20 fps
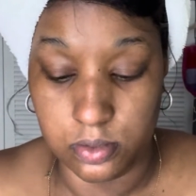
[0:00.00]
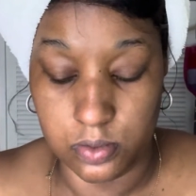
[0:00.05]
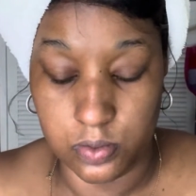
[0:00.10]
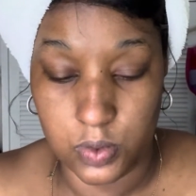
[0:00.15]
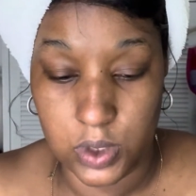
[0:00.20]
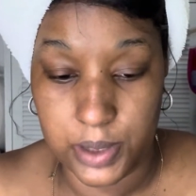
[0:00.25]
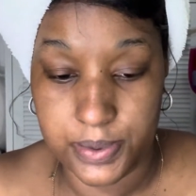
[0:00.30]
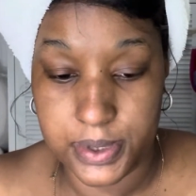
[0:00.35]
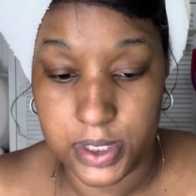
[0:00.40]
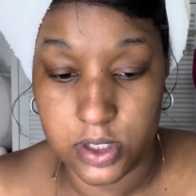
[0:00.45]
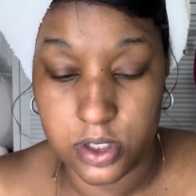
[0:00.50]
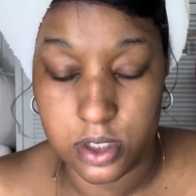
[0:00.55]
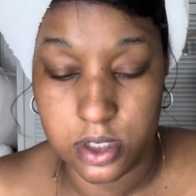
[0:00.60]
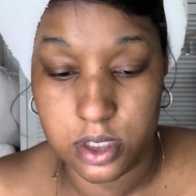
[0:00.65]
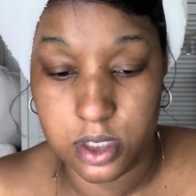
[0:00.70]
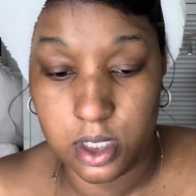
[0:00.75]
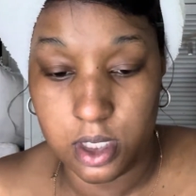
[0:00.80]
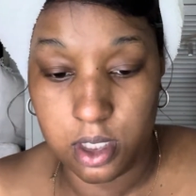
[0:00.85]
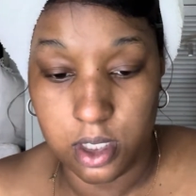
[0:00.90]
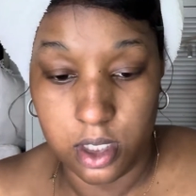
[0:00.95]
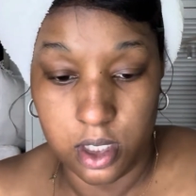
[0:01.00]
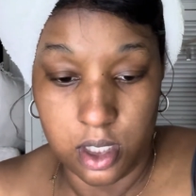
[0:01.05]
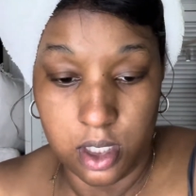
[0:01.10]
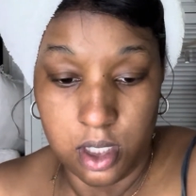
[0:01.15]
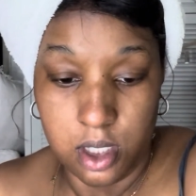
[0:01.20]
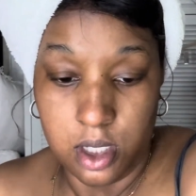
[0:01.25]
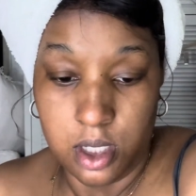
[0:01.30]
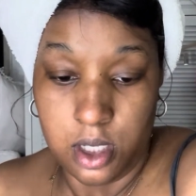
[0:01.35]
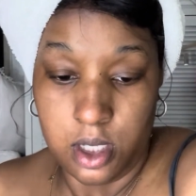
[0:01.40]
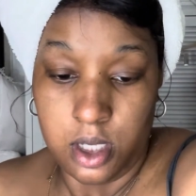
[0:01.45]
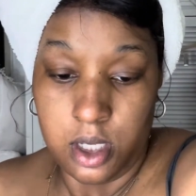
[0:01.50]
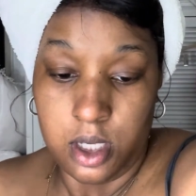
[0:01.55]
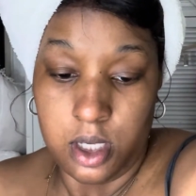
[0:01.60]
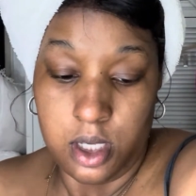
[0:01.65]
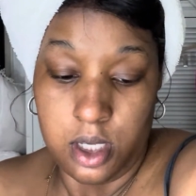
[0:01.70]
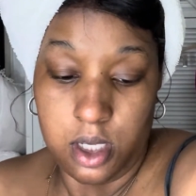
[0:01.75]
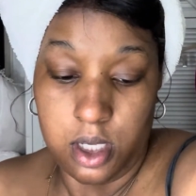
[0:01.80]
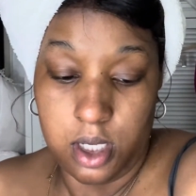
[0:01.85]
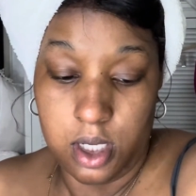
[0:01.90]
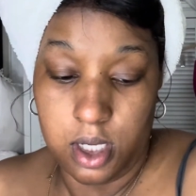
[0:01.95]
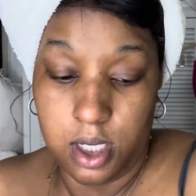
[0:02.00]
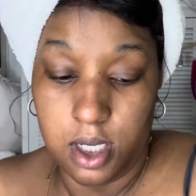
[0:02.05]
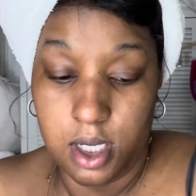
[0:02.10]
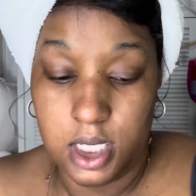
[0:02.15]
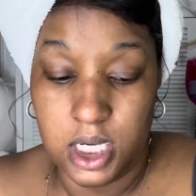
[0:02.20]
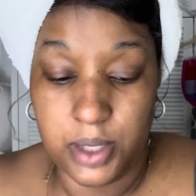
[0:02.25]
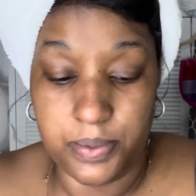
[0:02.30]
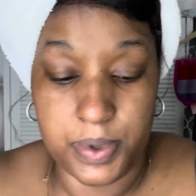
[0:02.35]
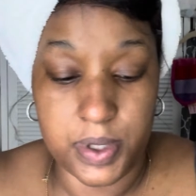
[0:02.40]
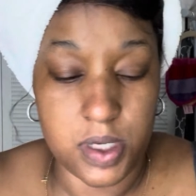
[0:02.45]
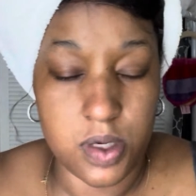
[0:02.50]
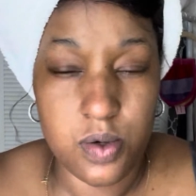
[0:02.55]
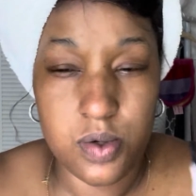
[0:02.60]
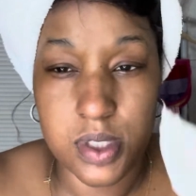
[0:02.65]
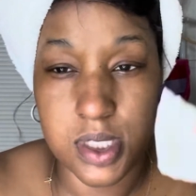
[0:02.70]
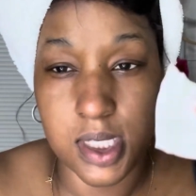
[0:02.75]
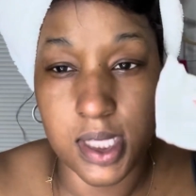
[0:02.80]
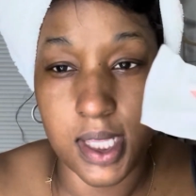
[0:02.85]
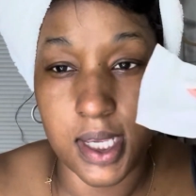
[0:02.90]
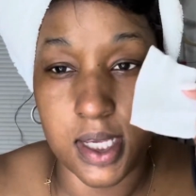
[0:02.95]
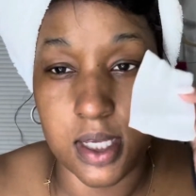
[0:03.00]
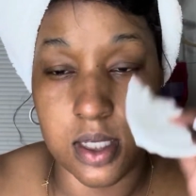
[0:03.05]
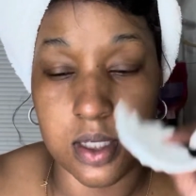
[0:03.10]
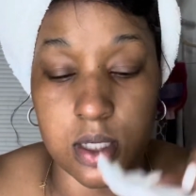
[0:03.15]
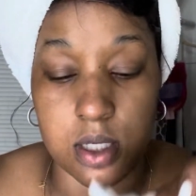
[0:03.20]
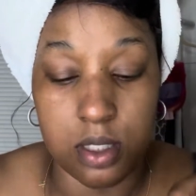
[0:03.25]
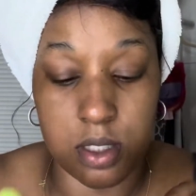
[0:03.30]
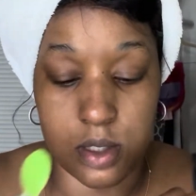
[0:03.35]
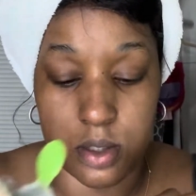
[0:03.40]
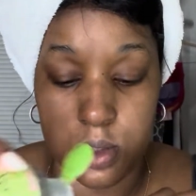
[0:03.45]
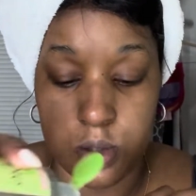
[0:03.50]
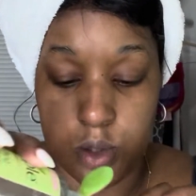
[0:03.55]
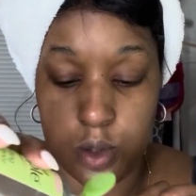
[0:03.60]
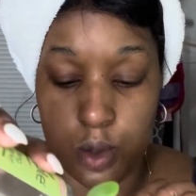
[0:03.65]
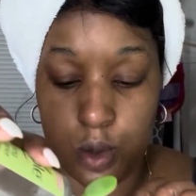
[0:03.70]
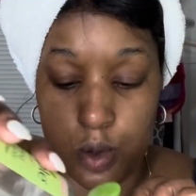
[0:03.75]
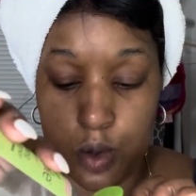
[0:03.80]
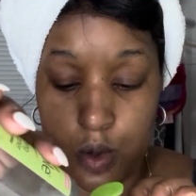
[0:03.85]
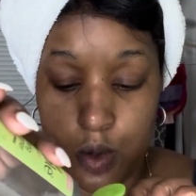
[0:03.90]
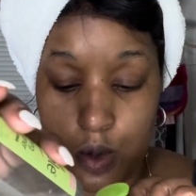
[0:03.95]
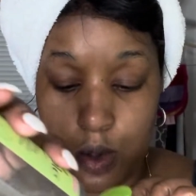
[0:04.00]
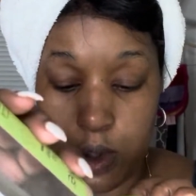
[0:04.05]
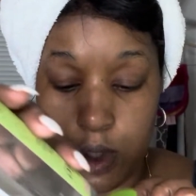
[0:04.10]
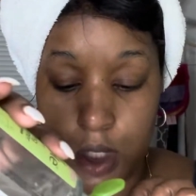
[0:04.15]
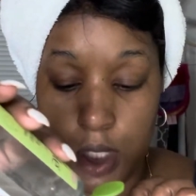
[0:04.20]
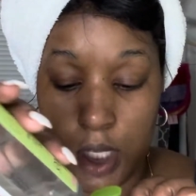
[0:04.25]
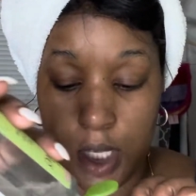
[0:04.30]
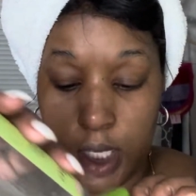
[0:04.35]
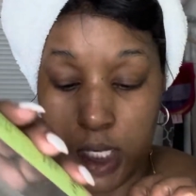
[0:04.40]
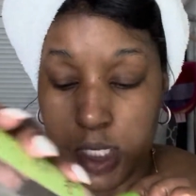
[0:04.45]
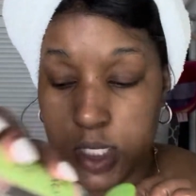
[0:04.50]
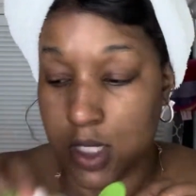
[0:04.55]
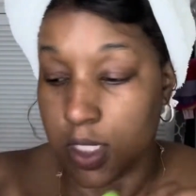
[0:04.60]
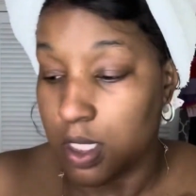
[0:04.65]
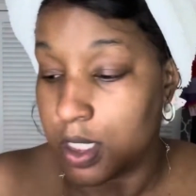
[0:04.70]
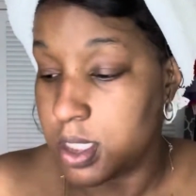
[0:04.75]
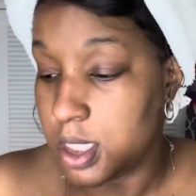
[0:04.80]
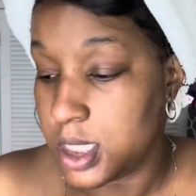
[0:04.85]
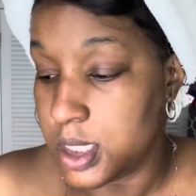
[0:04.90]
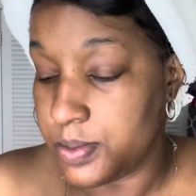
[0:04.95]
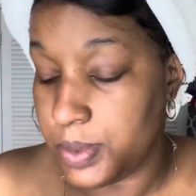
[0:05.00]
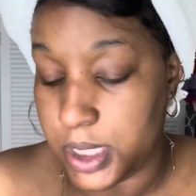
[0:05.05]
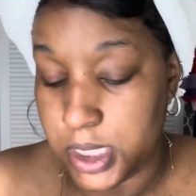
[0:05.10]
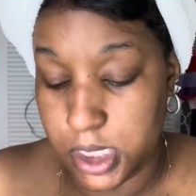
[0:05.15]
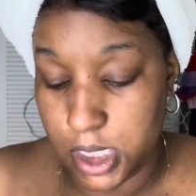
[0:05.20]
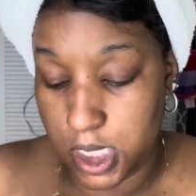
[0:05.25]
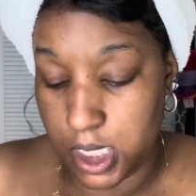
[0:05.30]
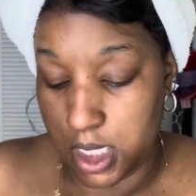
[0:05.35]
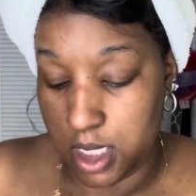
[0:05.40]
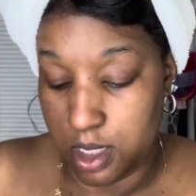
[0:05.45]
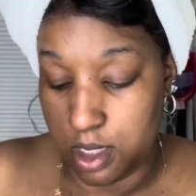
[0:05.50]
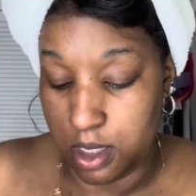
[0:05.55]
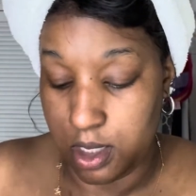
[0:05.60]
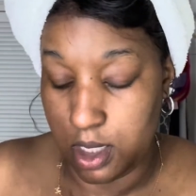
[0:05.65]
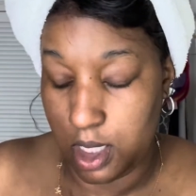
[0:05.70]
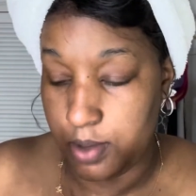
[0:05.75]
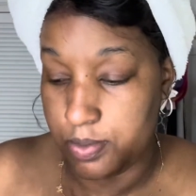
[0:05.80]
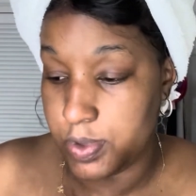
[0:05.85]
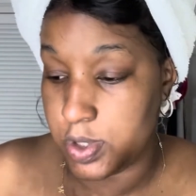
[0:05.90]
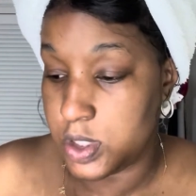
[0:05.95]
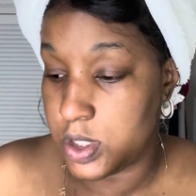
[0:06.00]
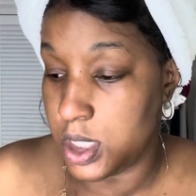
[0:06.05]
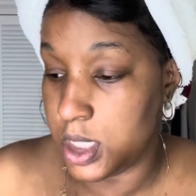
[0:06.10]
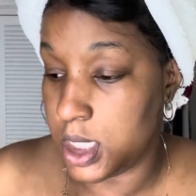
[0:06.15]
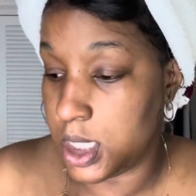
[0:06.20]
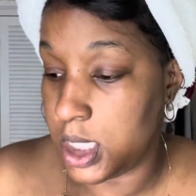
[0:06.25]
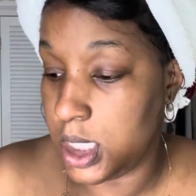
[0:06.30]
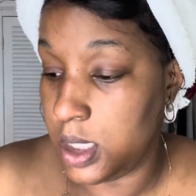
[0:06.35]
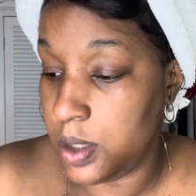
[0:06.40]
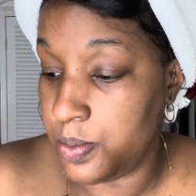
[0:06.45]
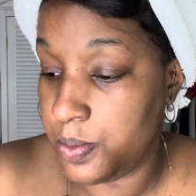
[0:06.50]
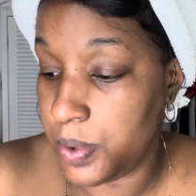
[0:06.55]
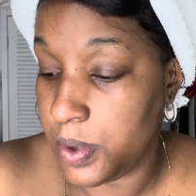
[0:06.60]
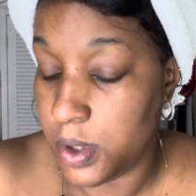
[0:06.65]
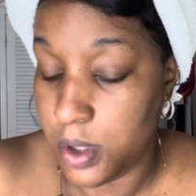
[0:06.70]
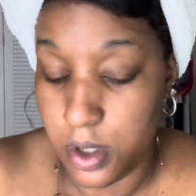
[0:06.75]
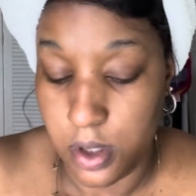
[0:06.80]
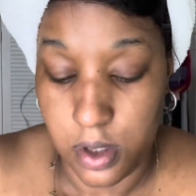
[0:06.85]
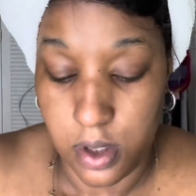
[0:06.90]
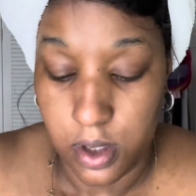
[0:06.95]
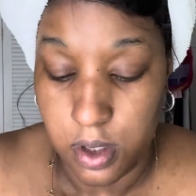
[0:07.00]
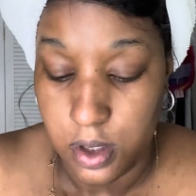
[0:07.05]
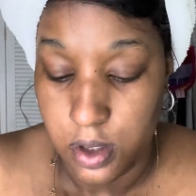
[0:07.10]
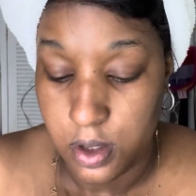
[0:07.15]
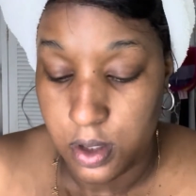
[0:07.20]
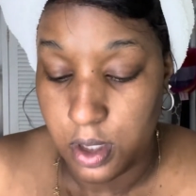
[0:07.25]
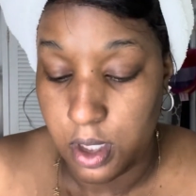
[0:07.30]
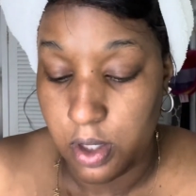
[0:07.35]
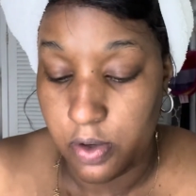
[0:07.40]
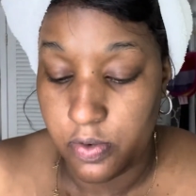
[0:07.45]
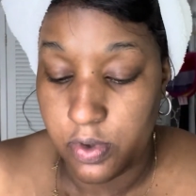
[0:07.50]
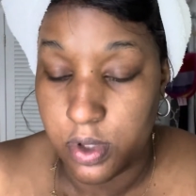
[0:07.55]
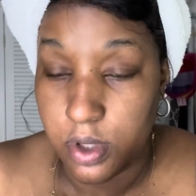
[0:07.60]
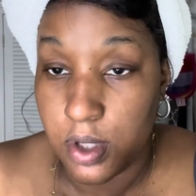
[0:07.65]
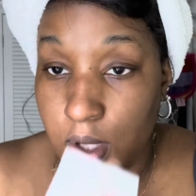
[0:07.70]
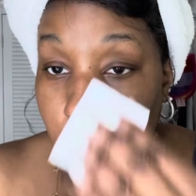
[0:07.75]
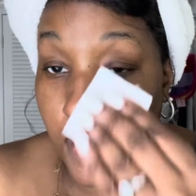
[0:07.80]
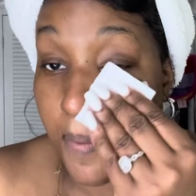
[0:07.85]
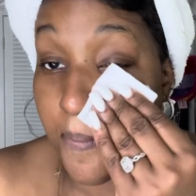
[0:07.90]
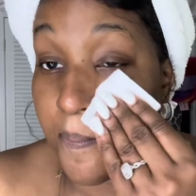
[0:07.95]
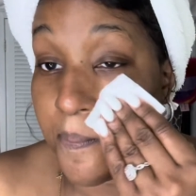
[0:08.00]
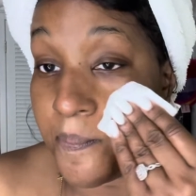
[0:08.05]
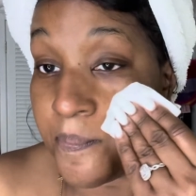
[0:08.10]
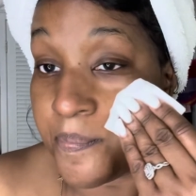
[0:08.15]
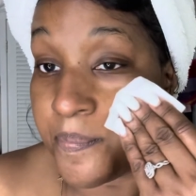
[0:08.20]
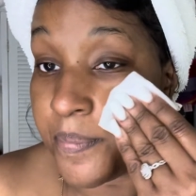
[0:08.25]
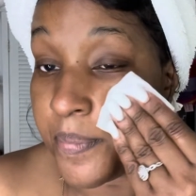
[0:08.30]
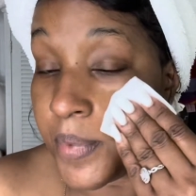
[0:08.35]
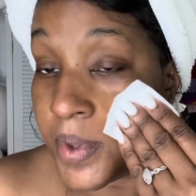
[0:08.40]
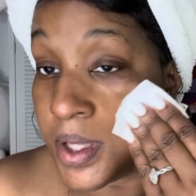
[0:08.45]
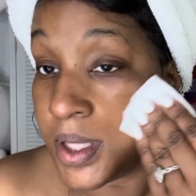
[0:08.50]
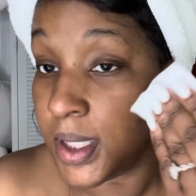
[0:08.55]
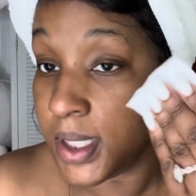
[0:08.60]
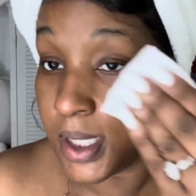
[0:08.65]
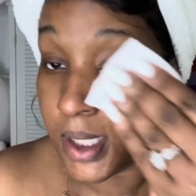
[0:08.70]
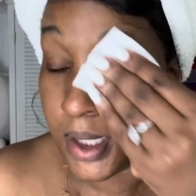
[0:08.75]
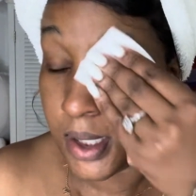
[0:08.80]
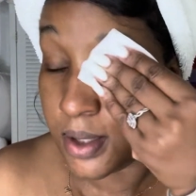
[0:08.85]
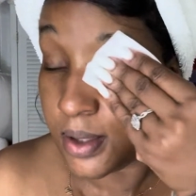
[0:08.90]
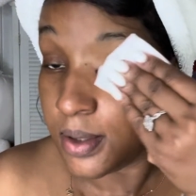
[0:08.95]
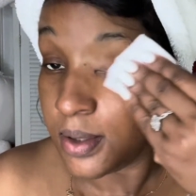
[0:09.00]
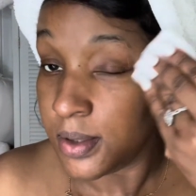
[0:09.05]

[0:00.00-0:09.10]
wipes I should say, and I've been using like two just because my skin, I'm just trying to keep everything clean.